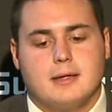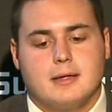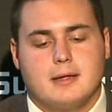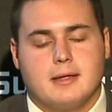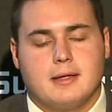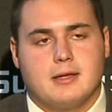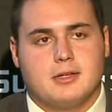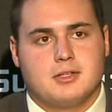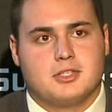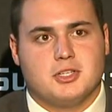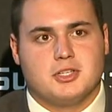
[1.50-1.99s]

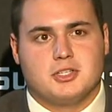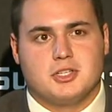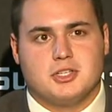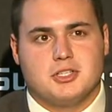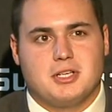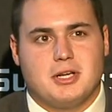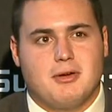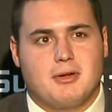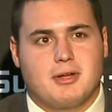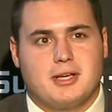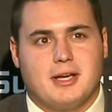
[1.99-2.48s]
Yeah,
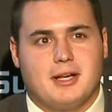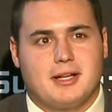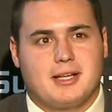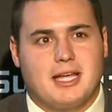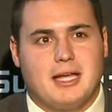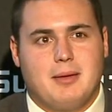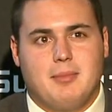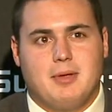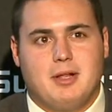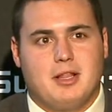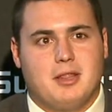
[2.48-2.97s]
just how he kind of
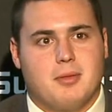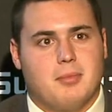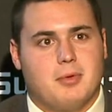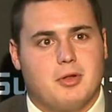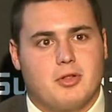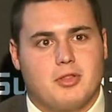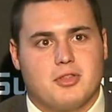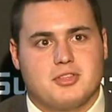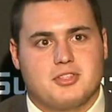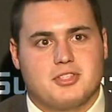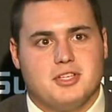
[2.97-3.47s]
came in the
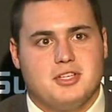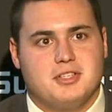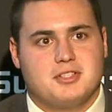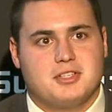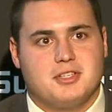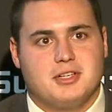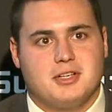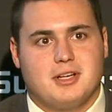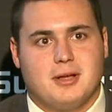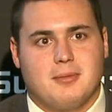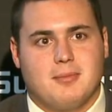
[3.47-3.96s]
middle of the
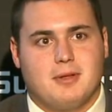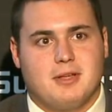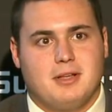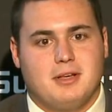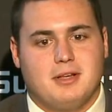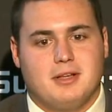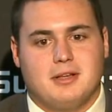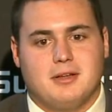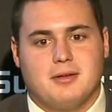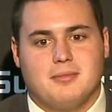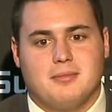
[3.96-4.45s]
season. I
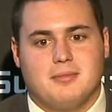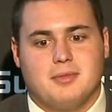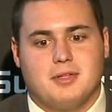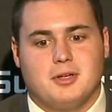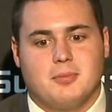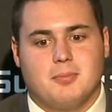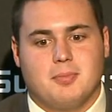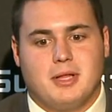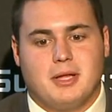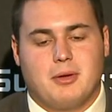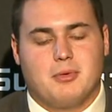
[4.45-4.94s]
mean, you
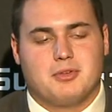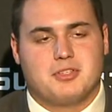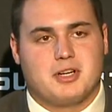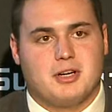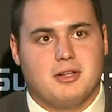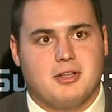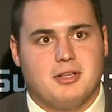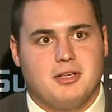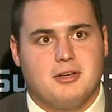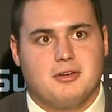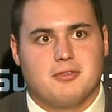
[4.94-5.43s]
know, Blaine was
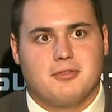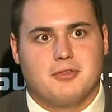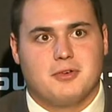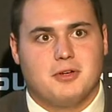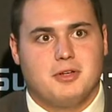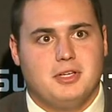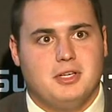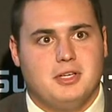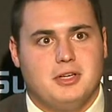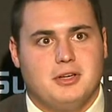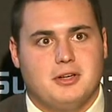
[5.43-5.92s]
our leader for
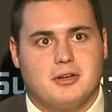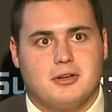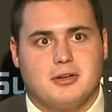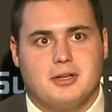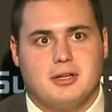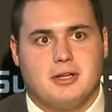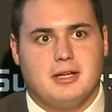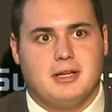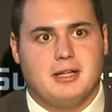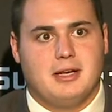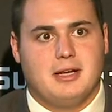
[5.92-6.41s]
a year
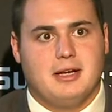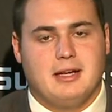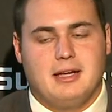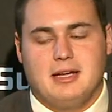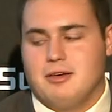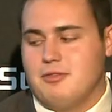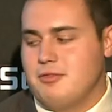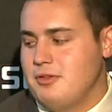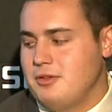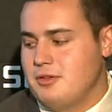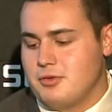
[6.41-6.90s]
and a
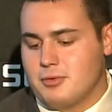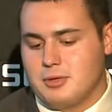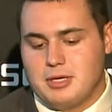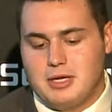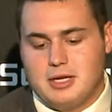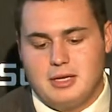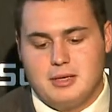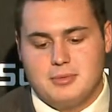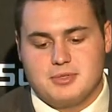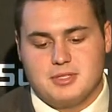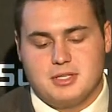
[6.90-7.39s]
half and three
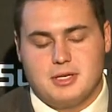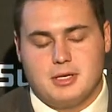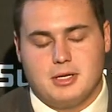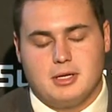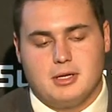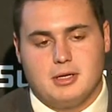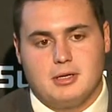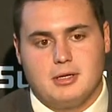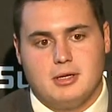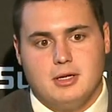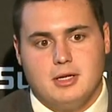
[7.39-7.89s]
games, and
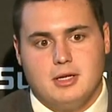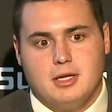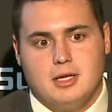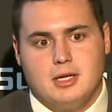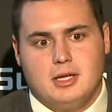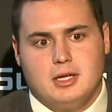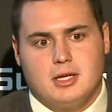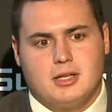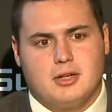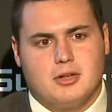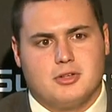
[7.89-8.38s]
you
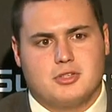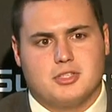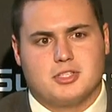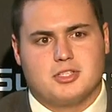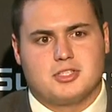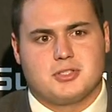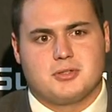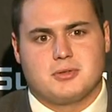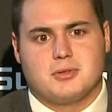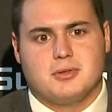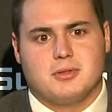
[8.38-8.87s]
know,
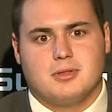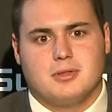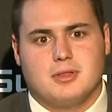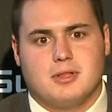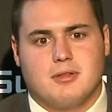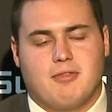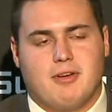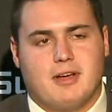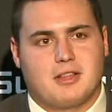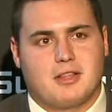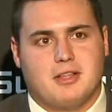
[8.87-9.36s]
just
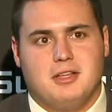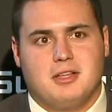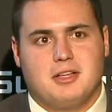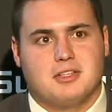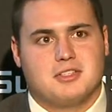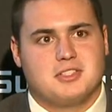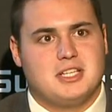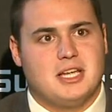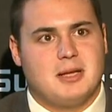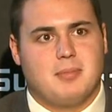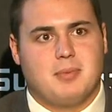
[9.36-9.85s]
the fact that he
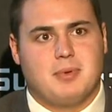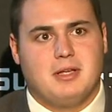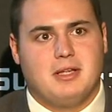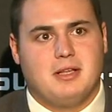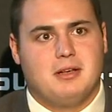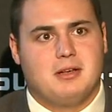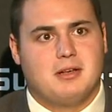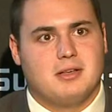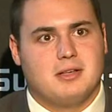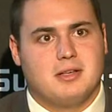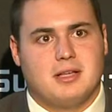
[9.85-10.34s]
could step
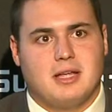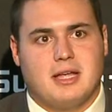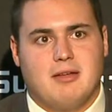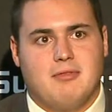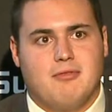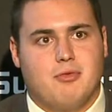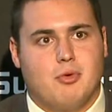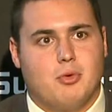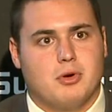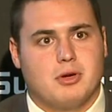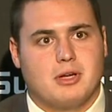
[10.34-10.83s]
in
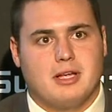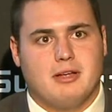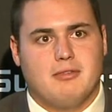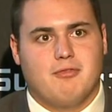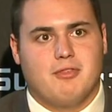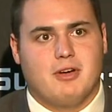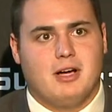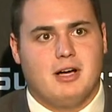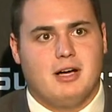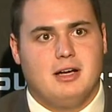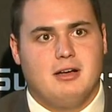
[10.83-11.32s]
game four, game
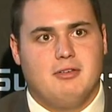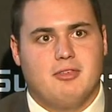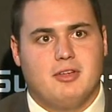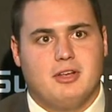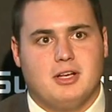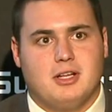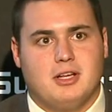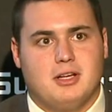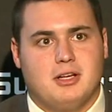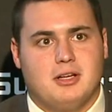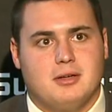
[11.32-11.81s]
five,
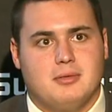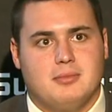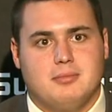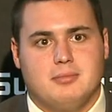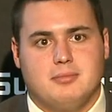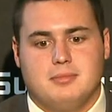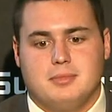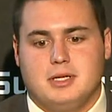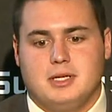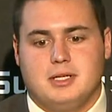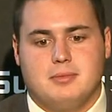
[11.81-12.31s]
and
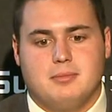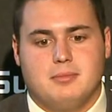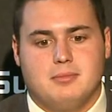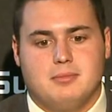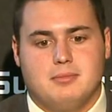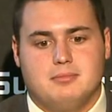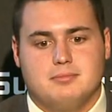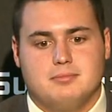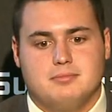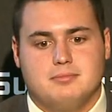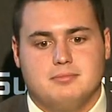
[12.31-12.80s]

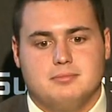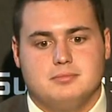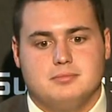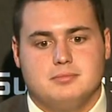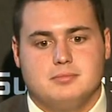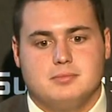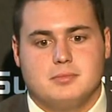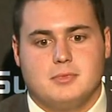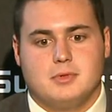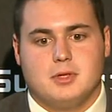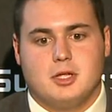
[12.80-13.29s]

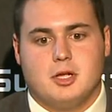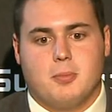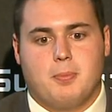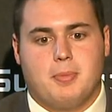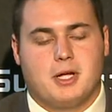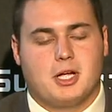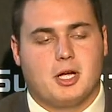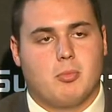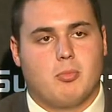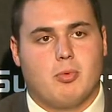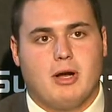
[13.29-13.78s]
you know,
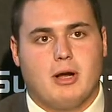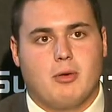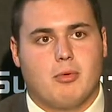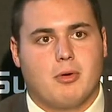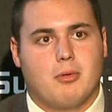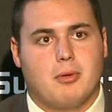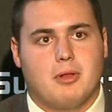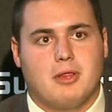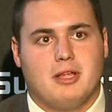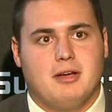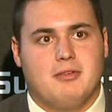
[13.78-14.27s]
pick up right
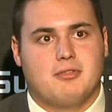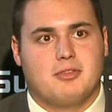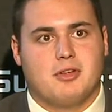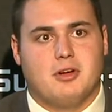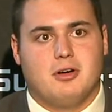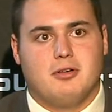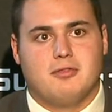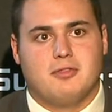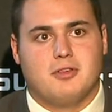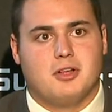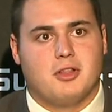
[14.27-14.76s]
where we left
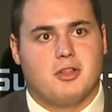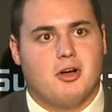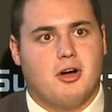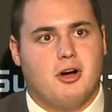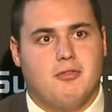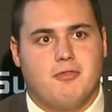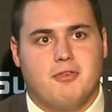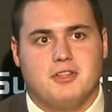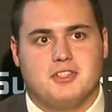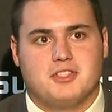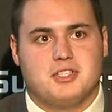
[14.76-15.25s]
off. You know, the
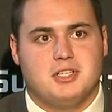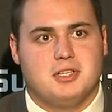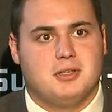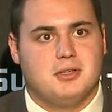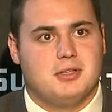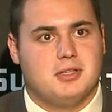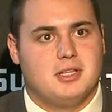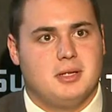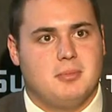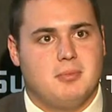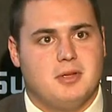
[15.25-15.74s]
offense
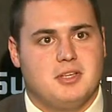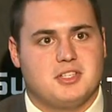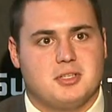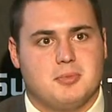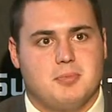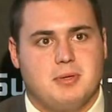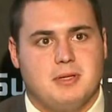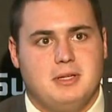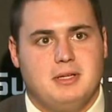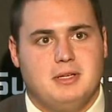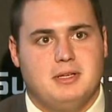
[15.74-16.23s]
didn't miss a
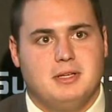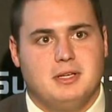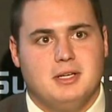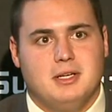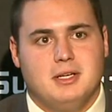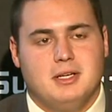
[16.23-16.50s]
beat.